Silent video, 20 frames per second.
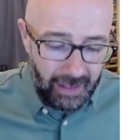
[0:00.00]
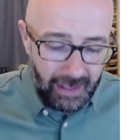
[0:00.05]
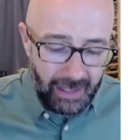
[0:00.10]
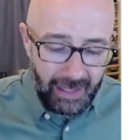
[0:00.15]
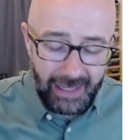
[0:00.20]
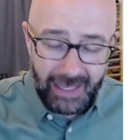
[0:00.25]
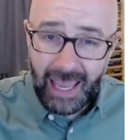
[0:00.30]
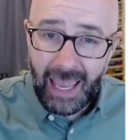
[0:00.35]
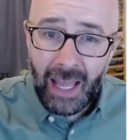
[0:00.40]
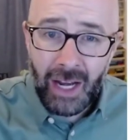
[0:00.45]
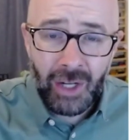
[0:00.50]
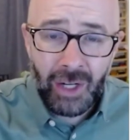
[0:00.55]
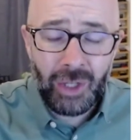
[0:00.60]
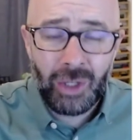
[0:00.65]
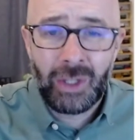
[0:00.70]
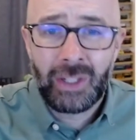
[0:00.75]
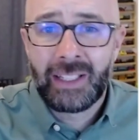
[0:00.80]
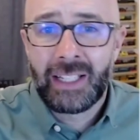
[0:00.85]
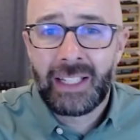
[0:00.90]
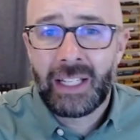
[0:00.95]
It can
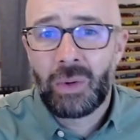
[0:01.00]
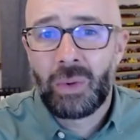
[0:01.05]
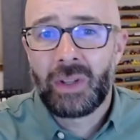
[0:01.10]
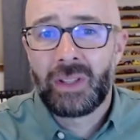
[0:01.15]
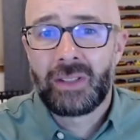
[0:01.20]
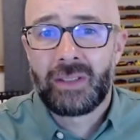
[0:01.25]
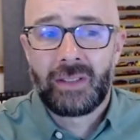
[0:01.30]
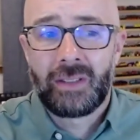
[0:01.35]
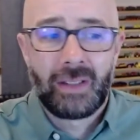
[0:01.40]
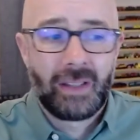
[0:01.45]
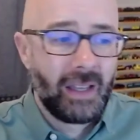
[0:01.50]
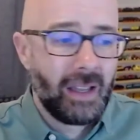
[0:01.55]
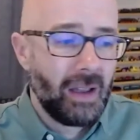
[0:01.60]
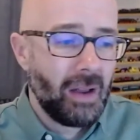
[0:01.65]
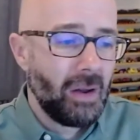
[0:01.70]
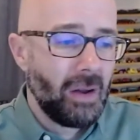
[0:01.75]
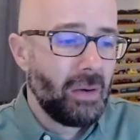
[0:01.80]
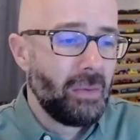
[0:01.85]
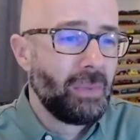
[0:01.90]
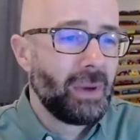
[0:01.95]
occur in liquids,
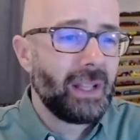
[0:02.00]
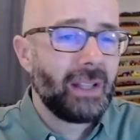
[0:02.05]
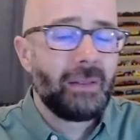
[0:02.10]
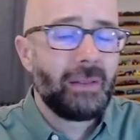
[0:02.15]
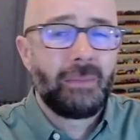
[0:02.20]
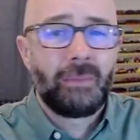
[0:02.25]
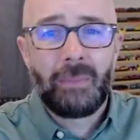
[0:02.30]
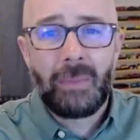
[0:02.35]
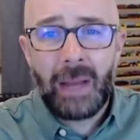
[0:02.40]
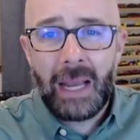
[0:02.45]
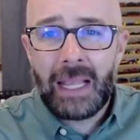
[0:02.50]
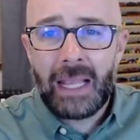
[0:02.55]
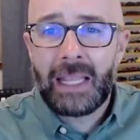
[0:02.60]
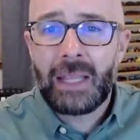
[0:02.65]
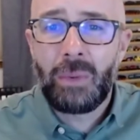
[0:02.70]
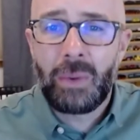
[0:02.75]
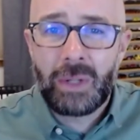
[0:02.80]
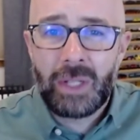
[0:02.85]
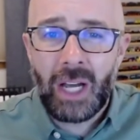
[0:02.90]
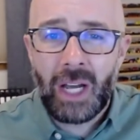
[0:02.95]
but mainly
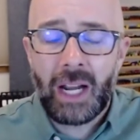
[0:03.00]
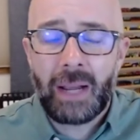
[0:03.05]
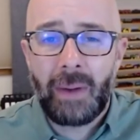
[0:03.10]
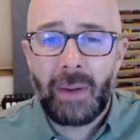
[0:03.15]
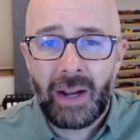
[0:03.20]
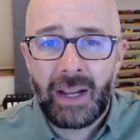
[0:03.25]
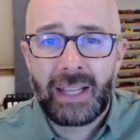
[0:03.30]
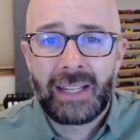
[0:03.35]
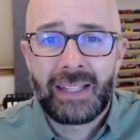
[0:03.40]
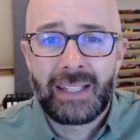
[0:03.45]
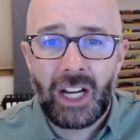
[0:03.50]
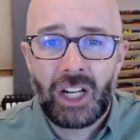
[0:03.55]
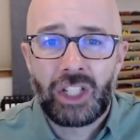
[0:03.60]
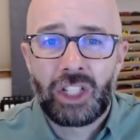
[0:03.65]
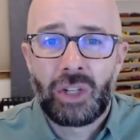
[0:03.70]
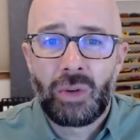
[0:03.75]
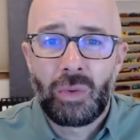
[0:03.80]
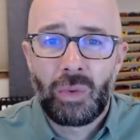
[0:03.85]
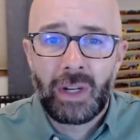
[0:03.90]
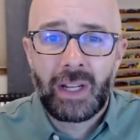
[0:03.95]
when we talk about
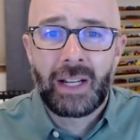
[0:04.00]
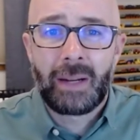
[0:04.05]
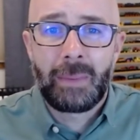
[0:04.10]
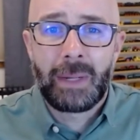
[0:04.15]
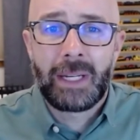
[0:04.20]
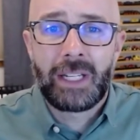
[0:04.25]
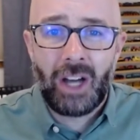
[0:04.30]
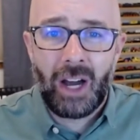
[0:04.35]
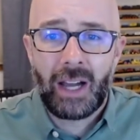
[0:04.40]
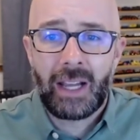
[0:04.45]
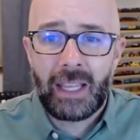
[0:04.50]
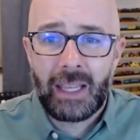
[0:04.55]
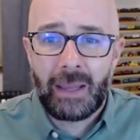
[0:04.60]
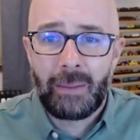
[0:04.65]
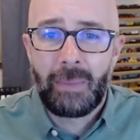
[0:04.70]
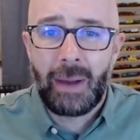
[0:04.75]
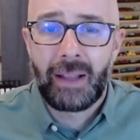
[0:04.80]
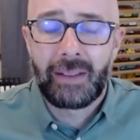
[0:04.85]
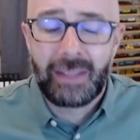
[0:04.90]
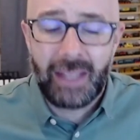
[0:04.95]
conduction, we're going to be talking
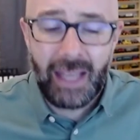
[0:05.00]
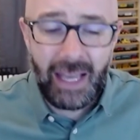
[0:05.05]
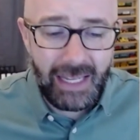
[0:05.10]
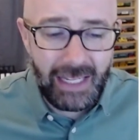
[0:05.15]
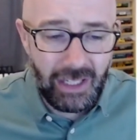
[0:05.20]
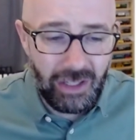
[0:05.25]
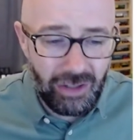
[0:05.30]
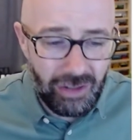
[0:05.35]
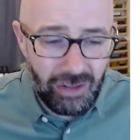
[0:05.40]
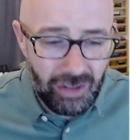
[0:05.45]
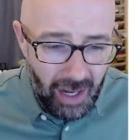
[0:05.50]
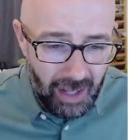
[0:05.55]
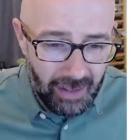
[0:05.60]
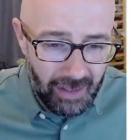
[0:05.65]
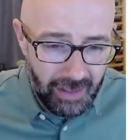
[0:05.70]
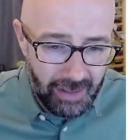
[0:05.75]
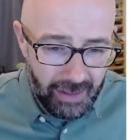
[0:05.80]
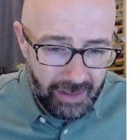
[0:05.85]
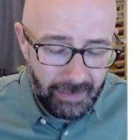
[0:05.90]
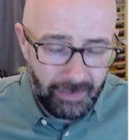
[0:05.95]
about that in
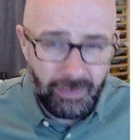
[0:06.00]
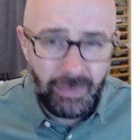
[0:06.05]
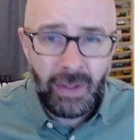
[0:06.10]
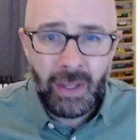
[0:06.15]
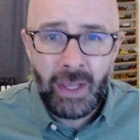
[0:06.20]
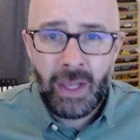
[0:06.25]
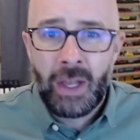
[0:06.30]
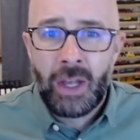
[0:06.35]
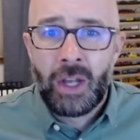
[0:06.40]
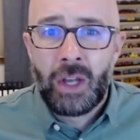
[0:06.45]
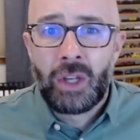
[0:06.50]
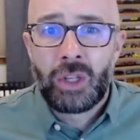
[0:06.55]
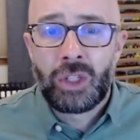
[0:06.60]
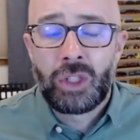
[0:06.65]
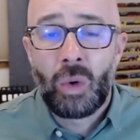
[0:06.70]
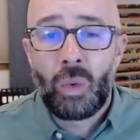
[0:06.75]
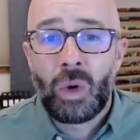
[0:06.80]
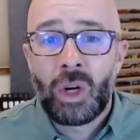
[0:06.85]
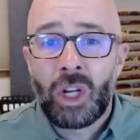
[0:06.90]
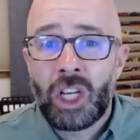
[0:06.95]
solids.
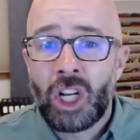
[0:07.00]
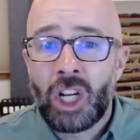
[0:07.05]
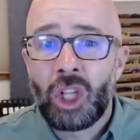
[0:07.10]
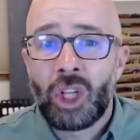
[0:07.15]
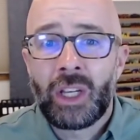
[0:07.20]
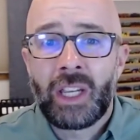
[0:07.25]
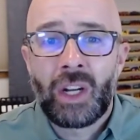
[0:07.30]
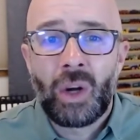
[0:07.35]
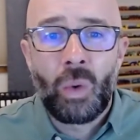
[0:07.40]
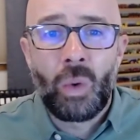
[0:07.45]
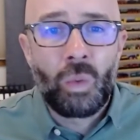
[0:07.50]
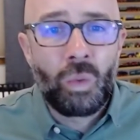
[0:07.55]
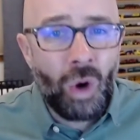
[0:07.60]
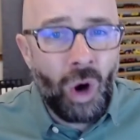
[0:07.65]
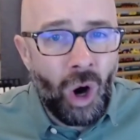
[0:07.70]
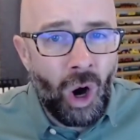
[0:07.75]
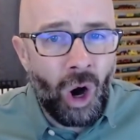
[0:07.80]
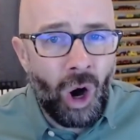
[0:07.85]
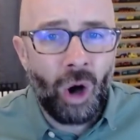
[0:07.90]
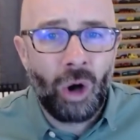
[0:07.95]
So we're going to look at a
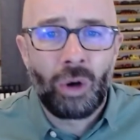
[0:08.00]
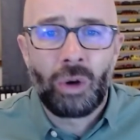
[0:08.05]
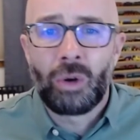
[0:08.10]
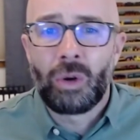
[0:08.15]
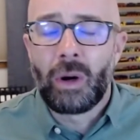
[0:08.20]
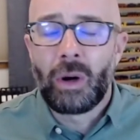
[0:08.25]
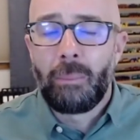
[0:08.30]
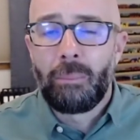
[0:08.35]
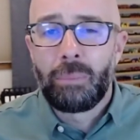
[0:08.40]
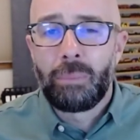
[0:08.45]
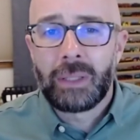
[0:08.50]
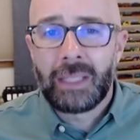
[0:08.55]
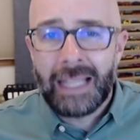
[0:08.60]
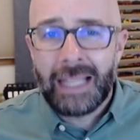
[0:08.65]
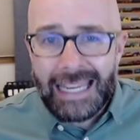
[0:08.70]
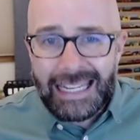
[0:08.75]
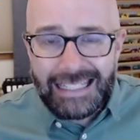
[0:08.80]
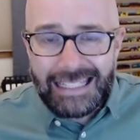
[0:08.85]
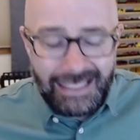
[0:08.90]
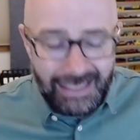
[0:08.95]
wall or a
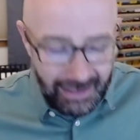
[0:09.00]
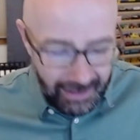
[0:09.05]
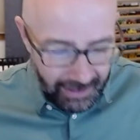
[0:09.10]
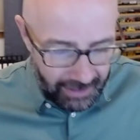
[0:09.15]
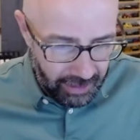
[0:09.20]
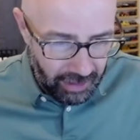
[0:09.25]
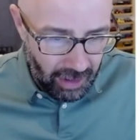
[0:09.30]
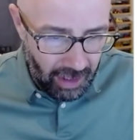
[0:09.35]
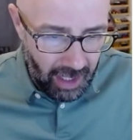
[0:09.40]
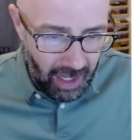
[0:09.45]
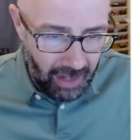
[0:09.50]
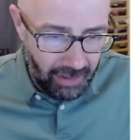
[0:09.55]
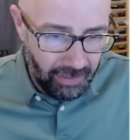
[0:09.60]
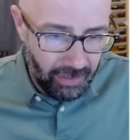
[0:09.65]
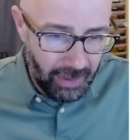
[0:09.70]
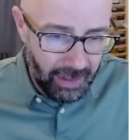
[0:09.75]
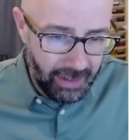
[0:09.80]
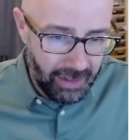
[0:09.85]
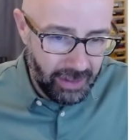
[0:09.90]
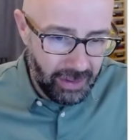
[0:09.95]
plate to start off with.